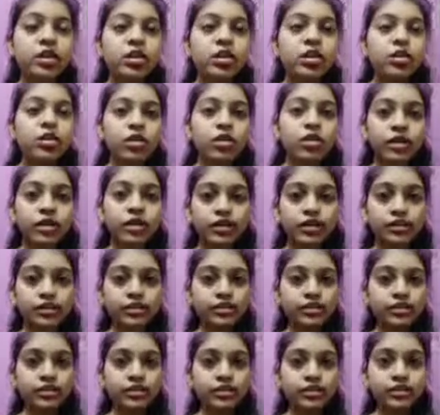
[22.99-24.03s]
or in
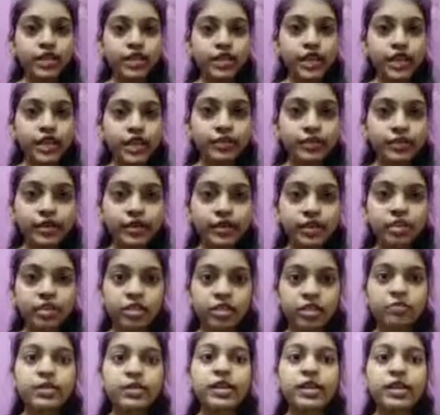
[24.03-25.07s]
research activities
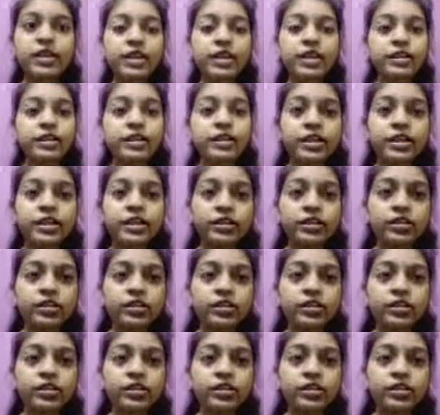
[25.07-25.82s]
pertaining theatre,